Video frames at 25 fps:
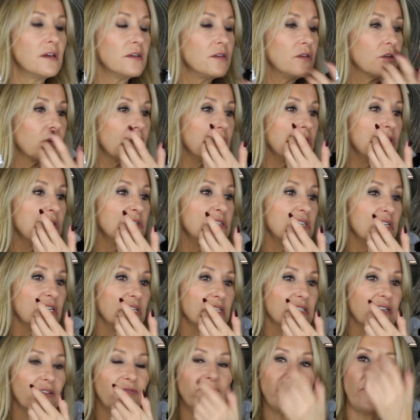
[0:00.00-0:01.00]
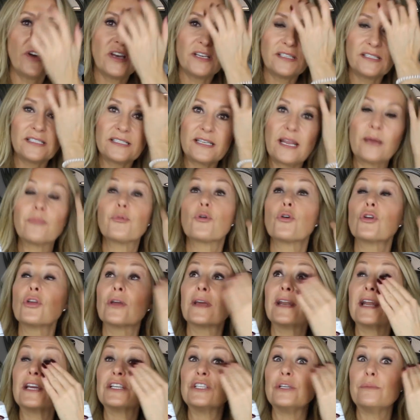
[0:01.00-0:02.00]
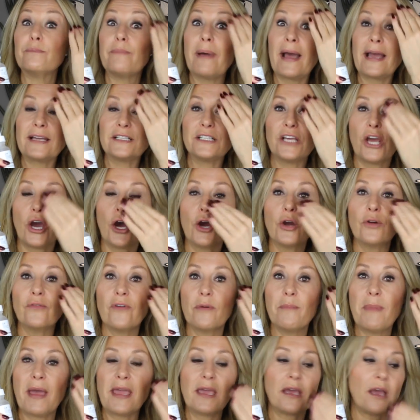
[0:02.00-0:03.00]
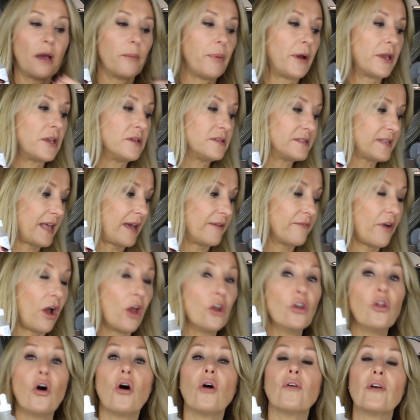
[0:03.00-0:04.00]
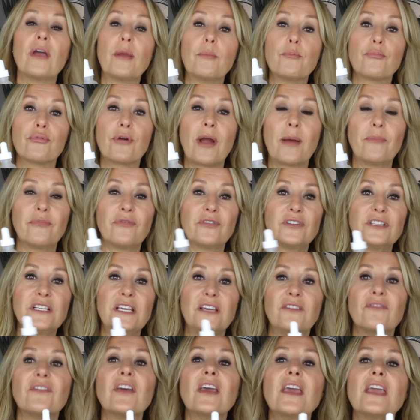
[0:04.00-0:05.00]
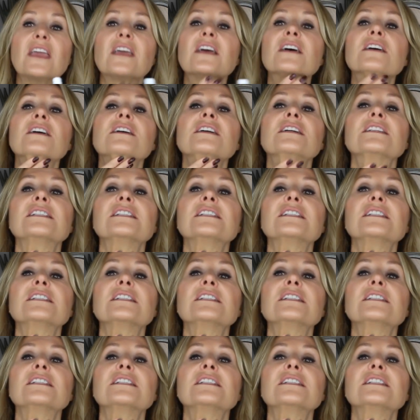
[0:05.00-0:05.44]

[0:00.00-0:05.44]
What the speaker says: You can use it as a first step, or you can actually pat it over makeup. I use that a lot in prep for TV.